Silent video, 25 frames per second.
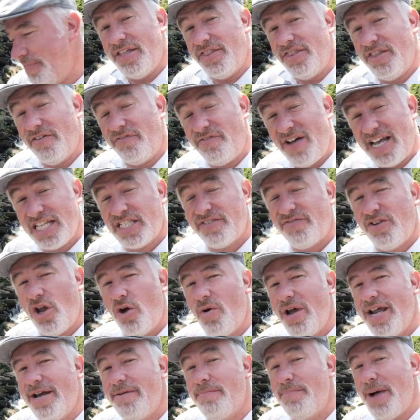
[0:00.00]
The
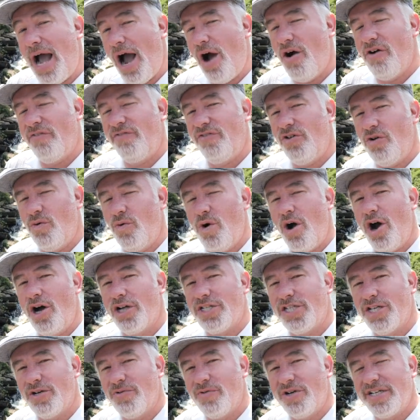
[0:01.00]
fast-flowing, powerful
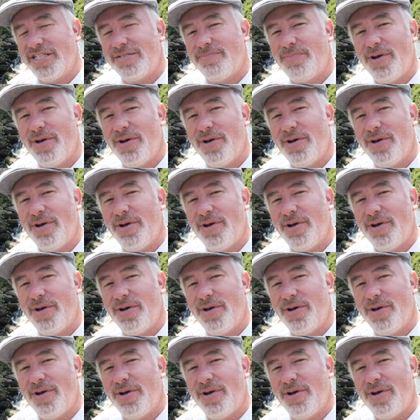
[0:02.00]
water was